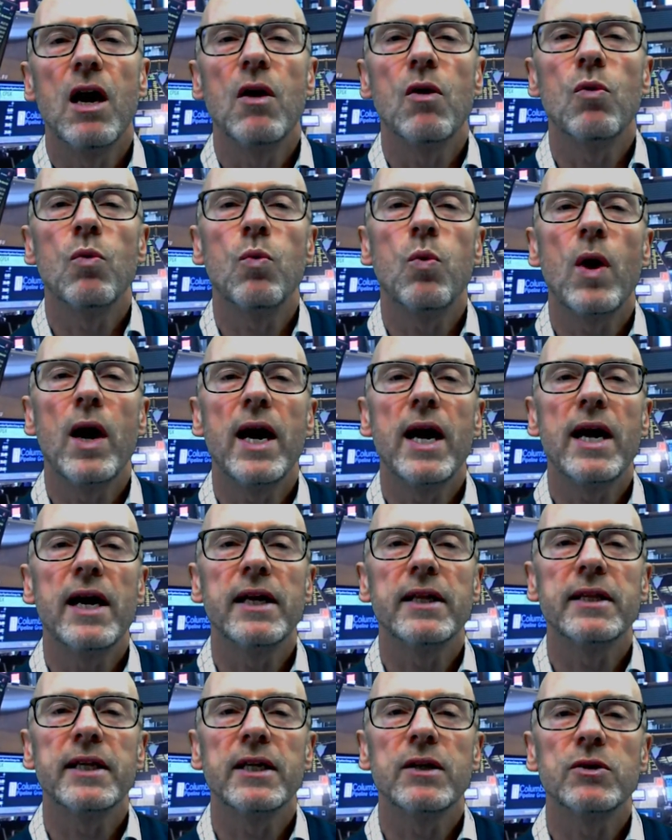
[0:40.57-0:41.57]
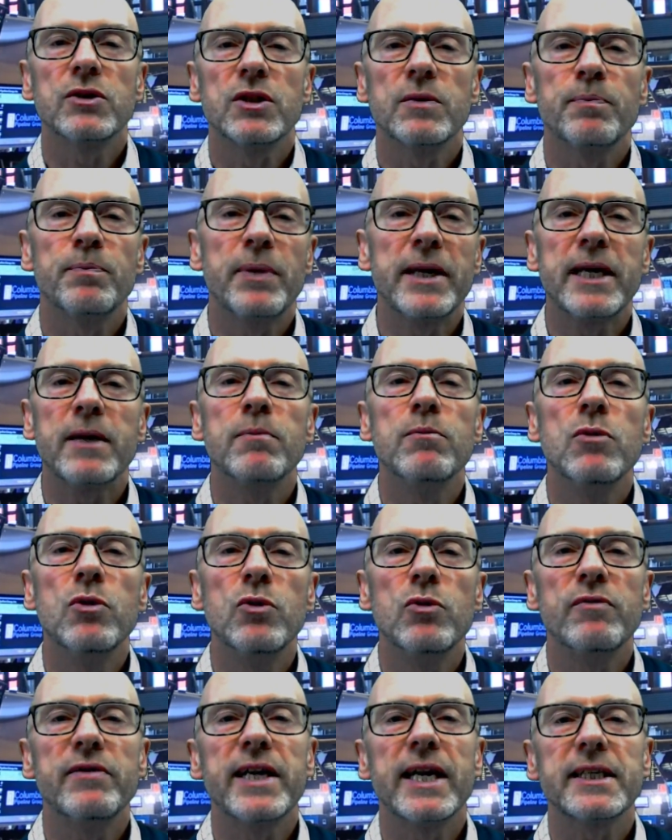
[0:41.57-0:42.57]
where there was a big
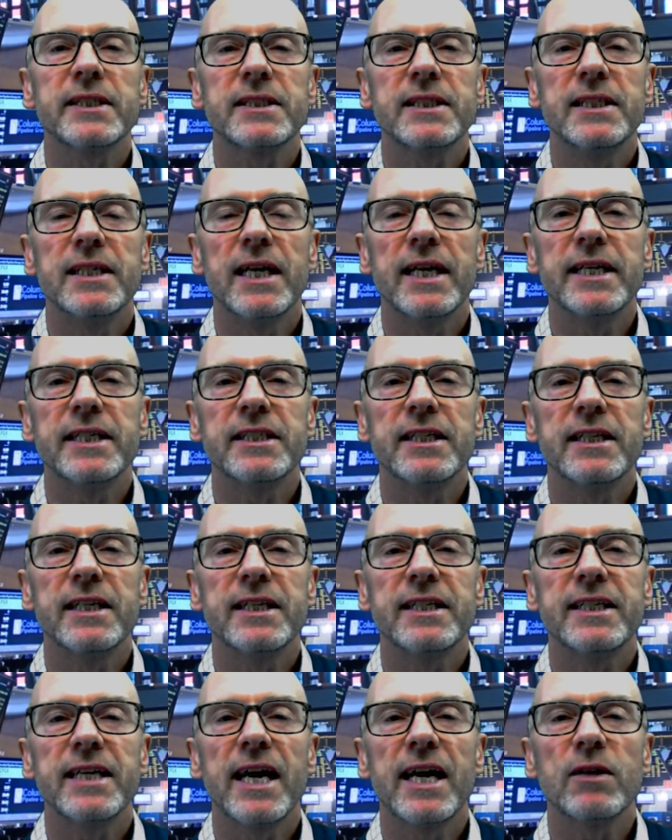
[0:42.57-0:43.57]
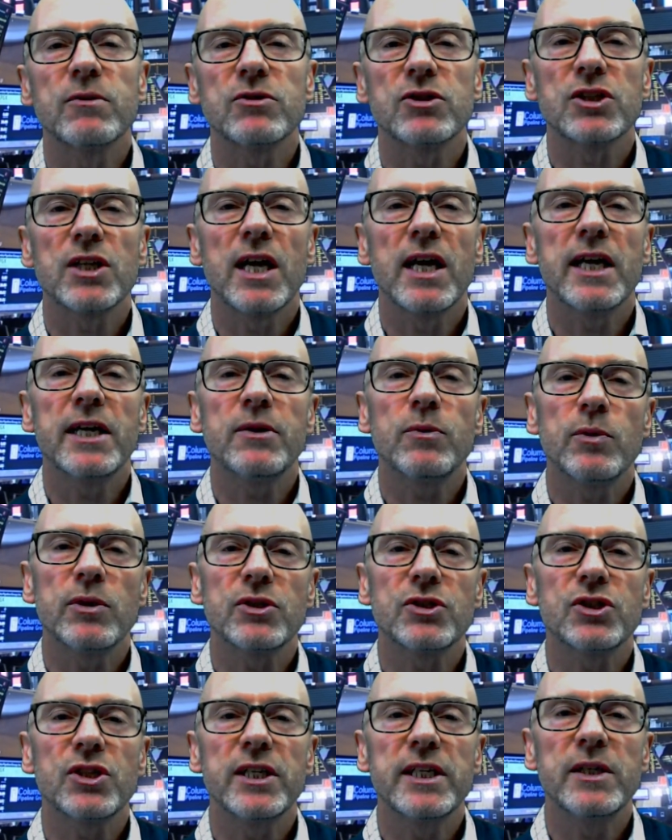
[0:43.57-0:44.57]
move yesterday to the downside. We'll
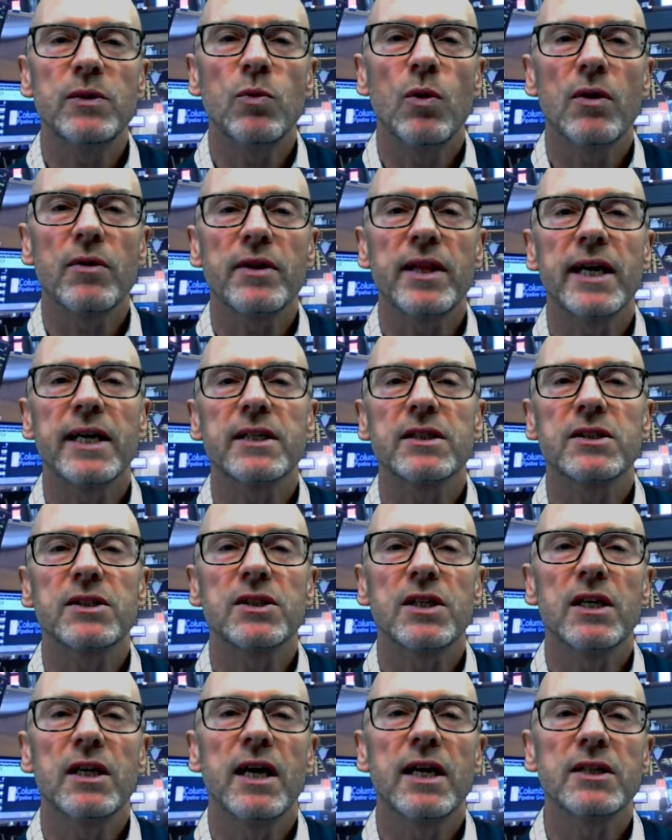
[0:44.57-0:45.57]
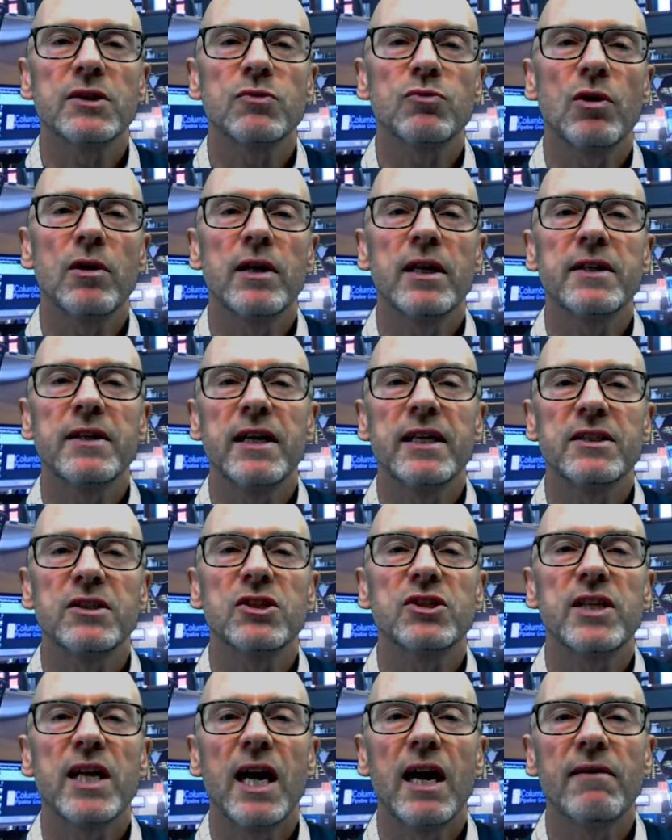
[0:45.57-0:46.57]
see what that
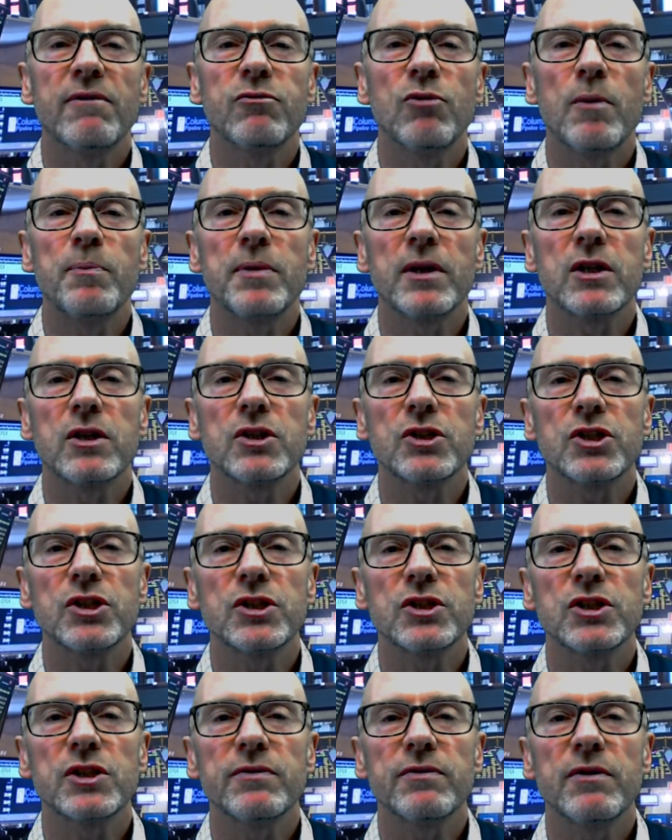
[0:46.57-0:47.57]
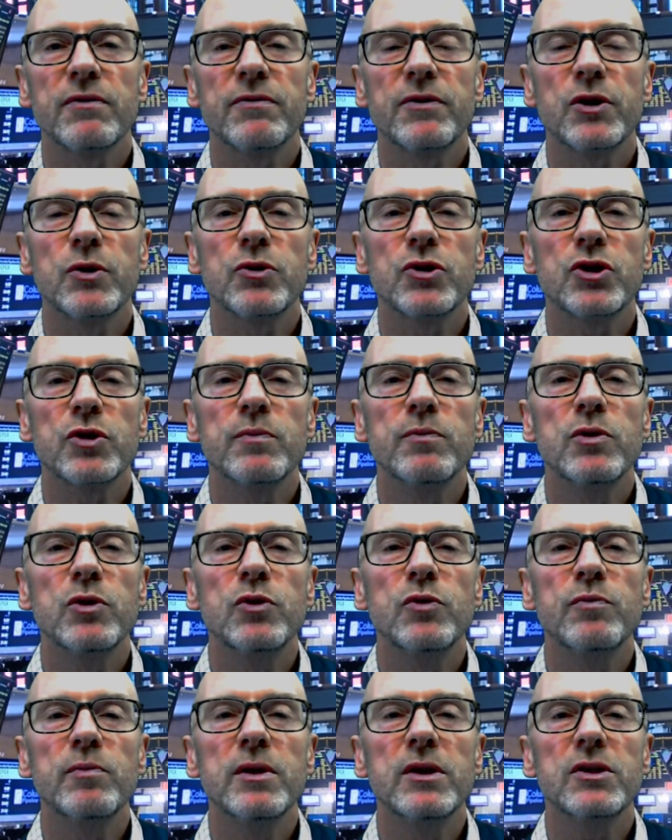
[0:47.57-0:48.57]
does that have repercussions for future
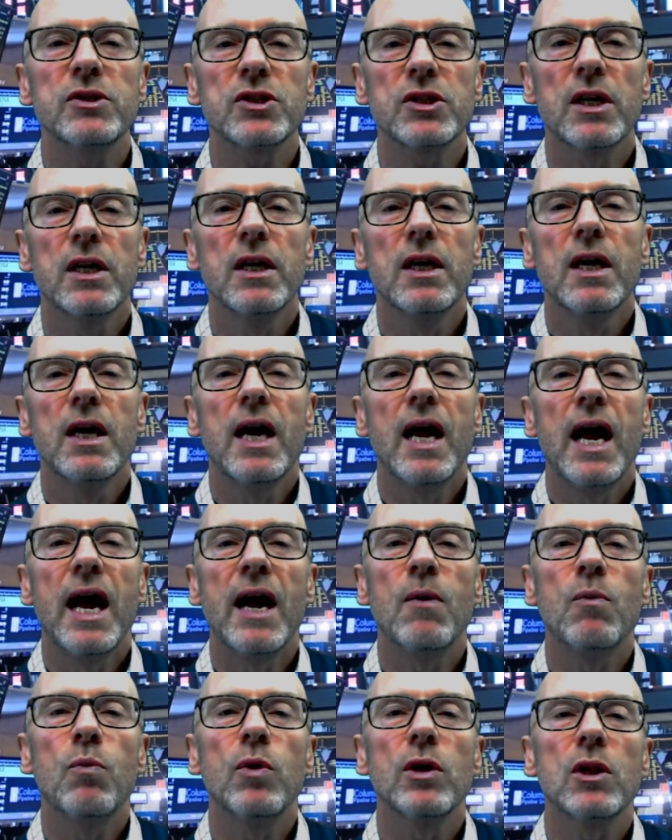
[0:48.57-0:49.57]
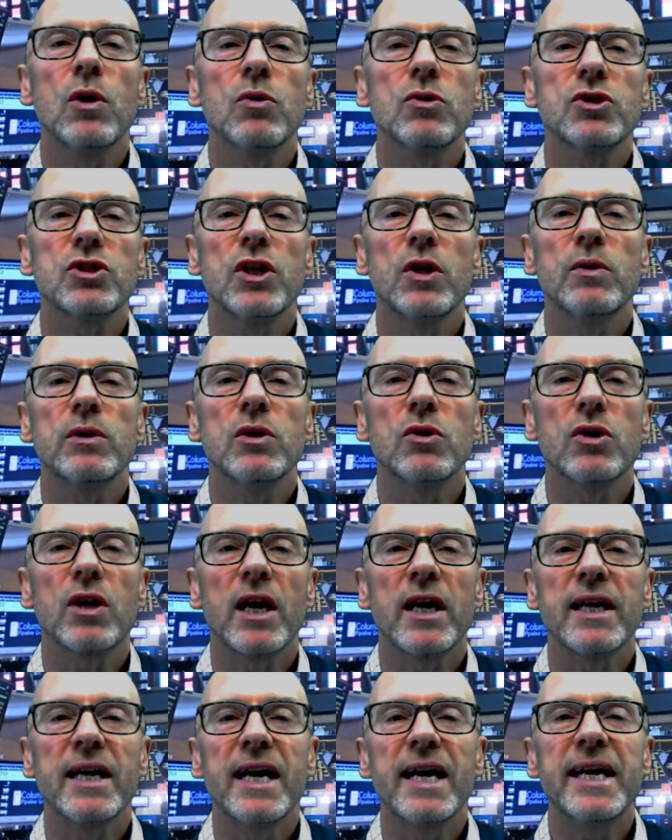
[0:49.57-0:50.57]
movement. And we'll also look
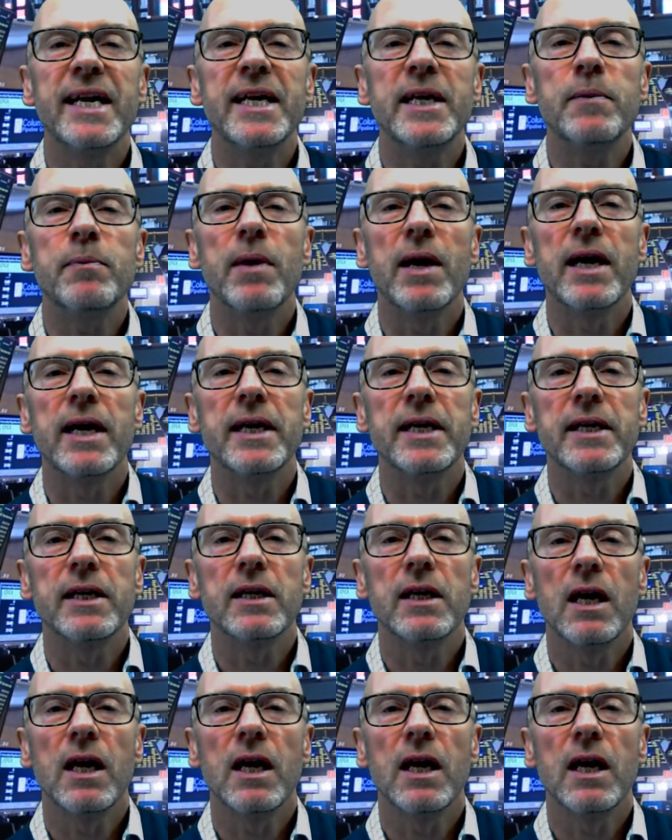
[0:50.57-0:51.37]
at eBay,